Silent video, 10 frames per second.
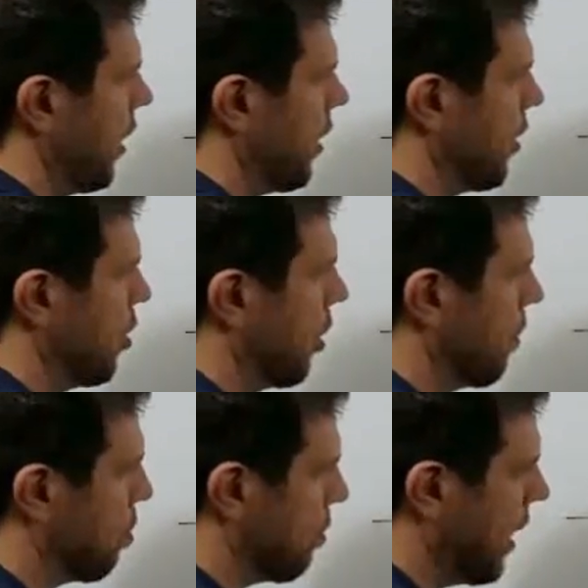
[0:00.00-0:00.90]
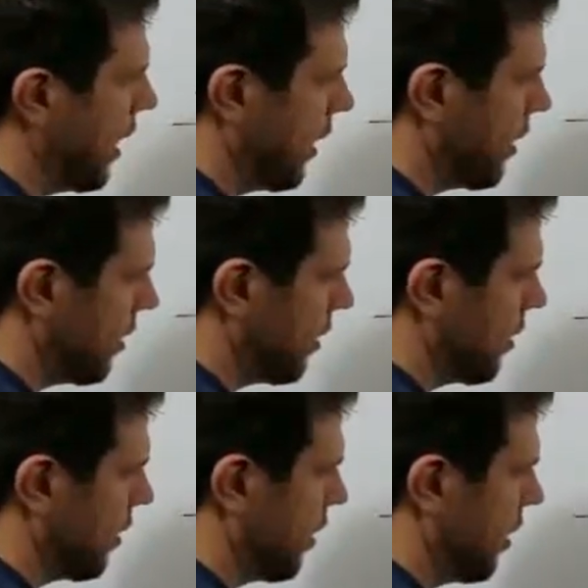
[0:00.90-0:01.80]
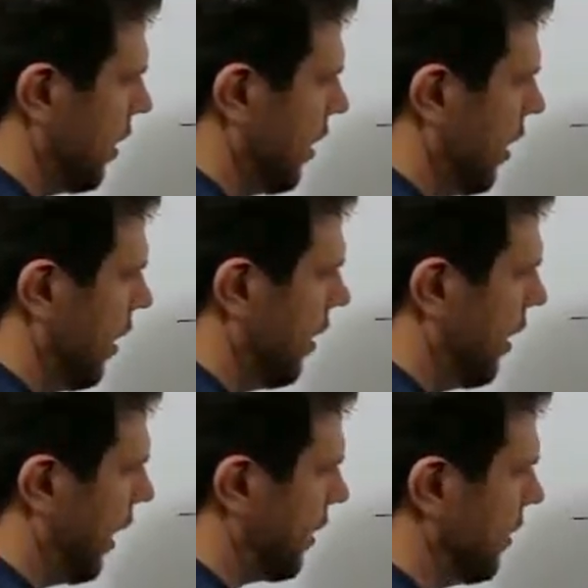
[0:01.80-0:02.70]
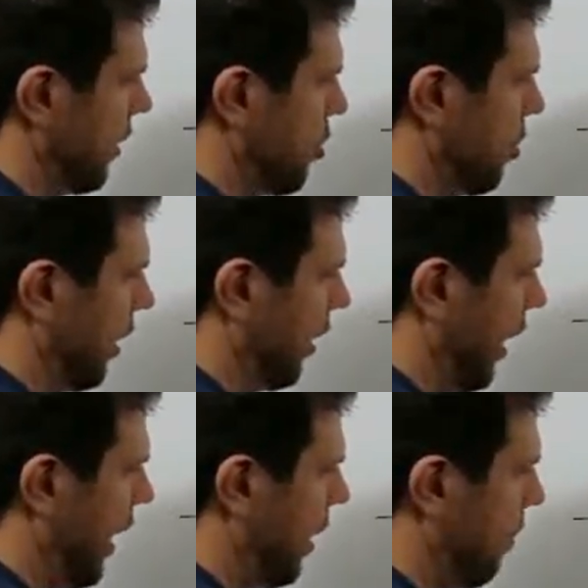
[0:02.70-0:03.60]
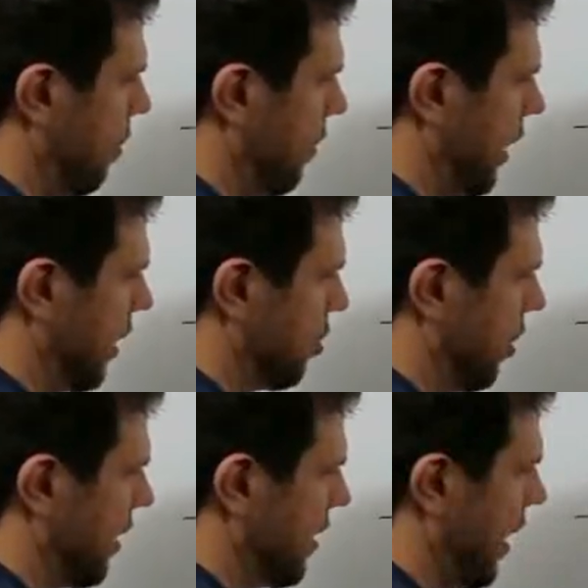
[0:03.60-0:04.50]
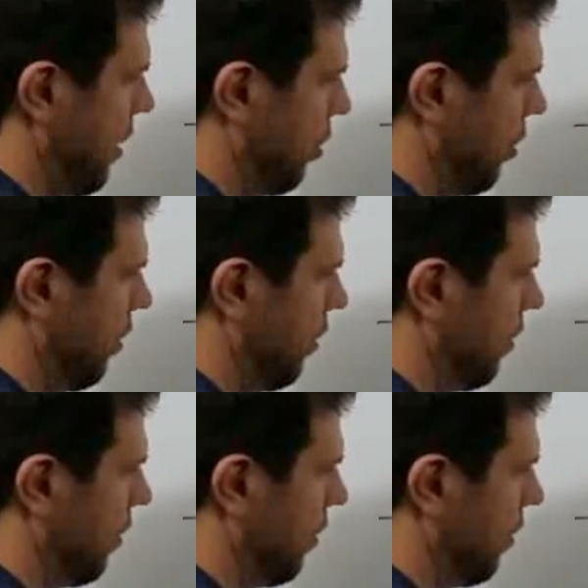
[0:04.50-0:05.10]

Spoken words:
The door breaks, knocks into a lamp that's on a table.